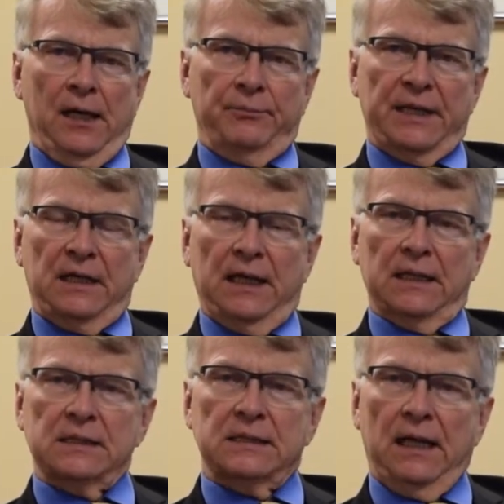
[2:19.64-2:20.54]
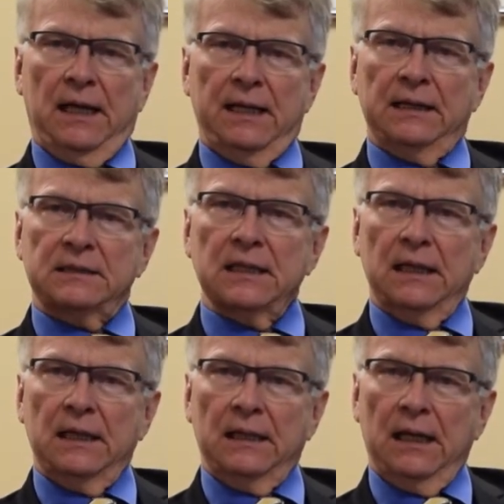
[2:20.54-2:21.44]
because it's
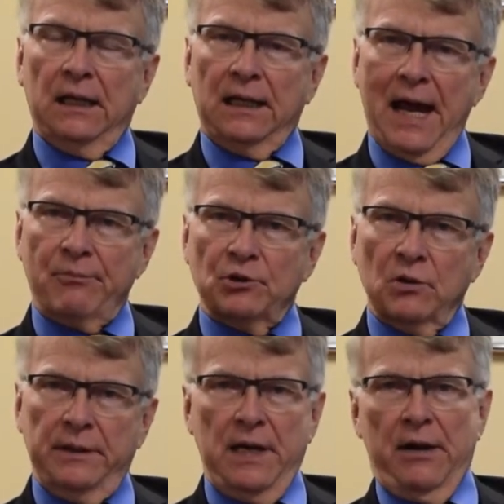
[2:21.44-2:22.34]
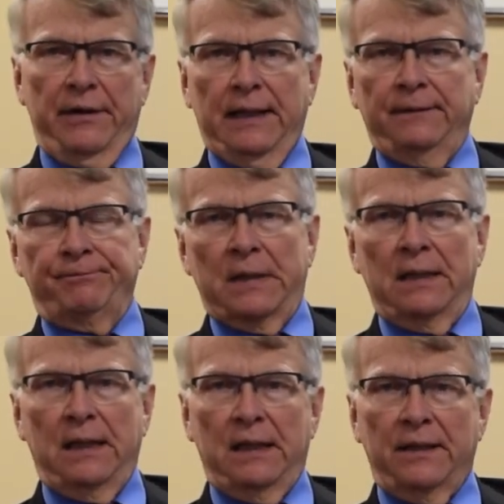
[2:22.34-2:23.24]
a laboratory area
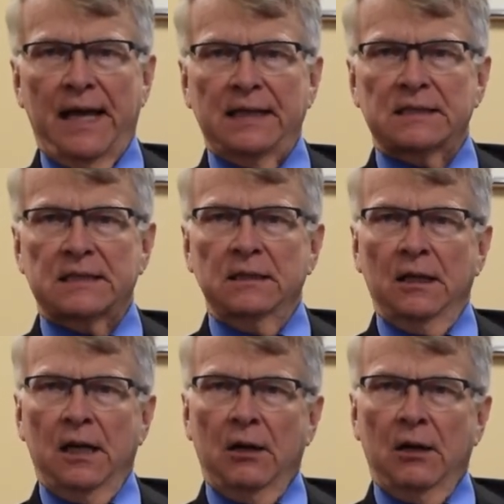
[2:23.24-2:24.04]
that's